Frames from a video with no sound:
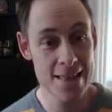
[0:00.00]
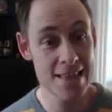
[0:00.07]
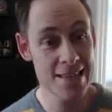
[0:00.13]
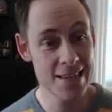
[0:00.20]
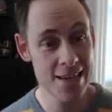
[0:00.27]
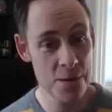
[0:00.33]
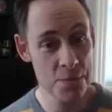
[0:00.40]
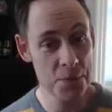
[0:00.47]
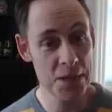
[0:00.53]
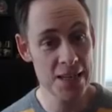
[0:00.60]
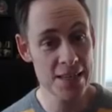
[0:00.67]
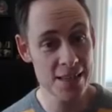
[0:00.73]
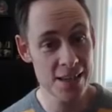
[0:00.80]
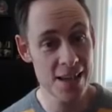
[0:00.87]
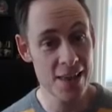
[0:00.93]
This company
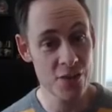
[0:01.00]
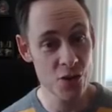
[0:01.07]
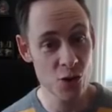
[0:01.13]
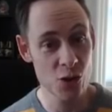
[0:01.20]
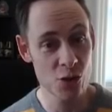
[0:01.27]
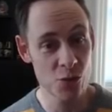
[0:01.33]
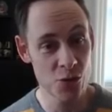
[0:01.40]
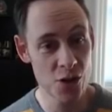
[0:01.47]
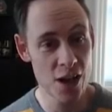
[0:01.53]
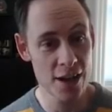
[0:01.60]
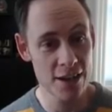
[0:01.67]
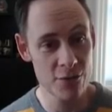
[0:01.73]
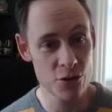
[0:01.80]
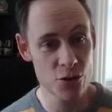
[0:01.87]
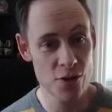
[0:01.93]
is unethical and will
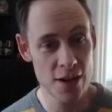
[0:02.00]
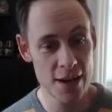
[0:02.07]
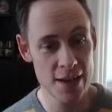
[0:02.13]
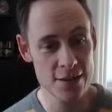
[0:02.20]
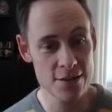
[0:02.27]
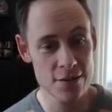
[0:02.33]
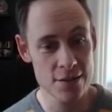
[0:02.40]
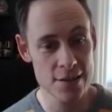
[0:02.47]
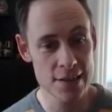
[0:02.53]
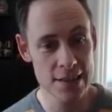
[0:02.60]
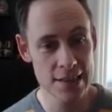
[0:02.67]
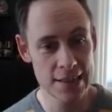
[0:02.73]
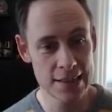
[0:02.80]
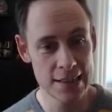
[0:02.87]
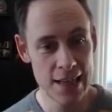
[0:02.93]
not give you straight answers.
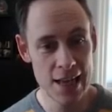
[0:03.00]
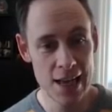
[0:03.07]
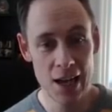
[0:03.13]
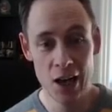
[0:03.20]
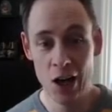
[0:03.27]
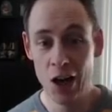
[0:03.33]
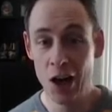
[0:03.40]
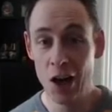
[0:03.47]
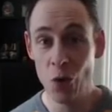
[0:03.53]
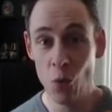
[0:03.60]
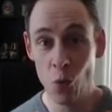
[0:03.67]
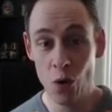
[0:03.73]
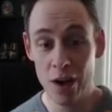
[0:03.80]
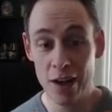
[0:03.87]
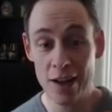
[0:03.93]

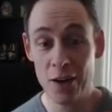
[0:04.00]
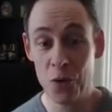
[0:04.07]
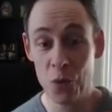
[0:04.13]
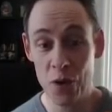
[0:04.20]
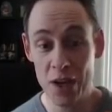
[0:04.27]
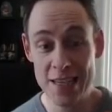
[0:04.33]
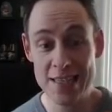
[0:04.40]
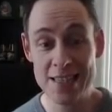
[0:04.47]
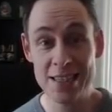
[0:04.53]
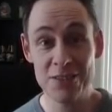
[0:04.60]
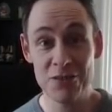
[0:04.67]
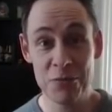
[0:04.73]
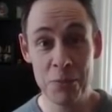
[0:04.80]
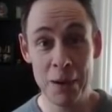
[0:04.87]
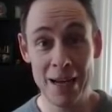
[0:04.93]
What a waste
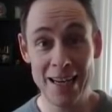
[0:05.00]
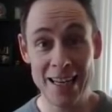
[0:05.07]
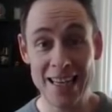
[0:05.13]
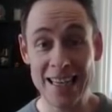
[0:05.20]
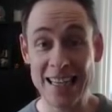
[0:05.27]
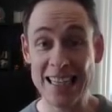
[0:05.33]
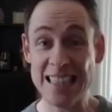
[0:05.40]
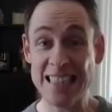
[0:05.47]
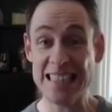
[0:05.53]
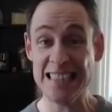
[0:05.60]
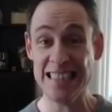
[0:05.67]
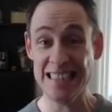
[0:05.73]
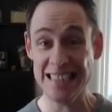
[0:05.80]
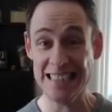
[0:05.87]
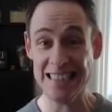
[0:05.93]
of money.
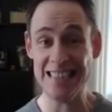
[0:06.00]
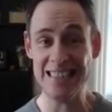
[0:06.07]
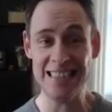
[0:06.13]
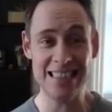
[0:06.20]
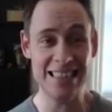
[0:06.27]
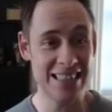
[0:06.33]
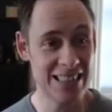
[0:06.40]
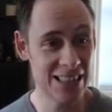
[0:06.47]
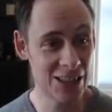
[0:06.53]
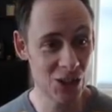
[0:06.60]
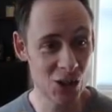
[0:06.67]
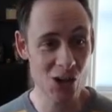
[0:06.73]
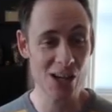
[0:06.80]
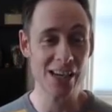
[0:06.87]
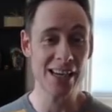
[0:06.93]

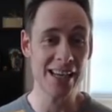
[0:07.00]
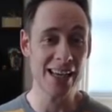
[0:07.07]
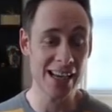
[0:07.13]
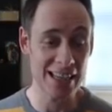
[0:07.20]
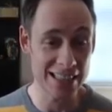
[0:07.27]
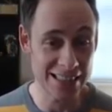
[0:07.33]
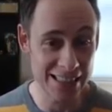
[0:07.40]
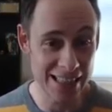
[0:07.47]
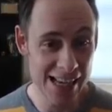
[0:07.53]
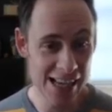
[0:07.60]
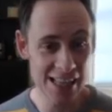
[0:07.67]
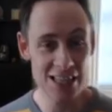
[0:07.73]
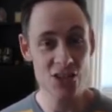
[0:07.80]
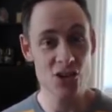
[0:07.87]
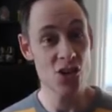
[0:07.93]
Sorry, Yext.
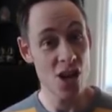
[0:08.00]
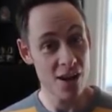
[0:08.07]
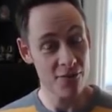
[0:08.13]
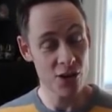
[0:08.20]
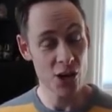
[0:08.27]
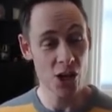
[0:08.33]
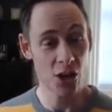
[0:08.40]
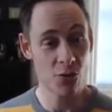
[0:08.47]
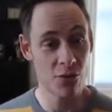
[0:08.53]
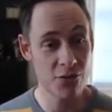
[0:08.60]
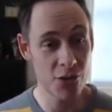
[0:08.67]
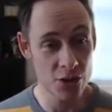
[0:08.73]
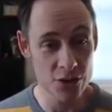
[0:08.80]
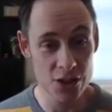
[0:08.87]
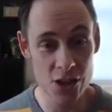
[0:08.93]
These are not very good
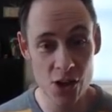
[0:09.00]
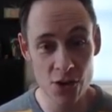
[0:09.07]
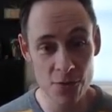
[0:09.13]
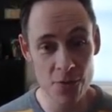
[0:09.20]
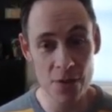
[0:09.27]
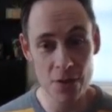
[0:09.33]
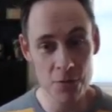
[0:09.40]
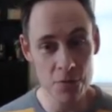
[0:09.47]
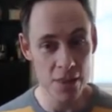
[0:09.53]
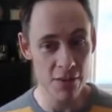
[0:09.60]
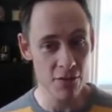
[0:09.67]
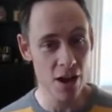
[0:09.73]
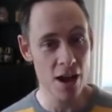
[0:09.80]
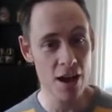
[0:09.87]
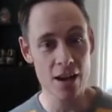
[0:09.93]
reviews. So
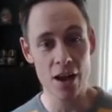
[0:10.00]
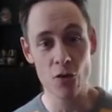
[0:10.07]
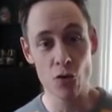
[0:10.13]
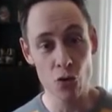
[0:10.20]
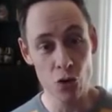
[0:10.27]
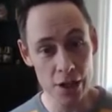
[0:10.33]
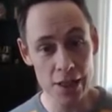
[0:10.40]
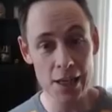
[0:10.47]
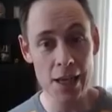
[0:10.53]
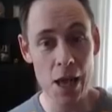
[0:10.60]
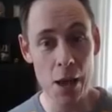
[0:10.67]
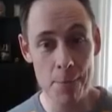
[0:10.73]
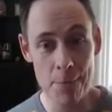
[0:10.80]
they've got a really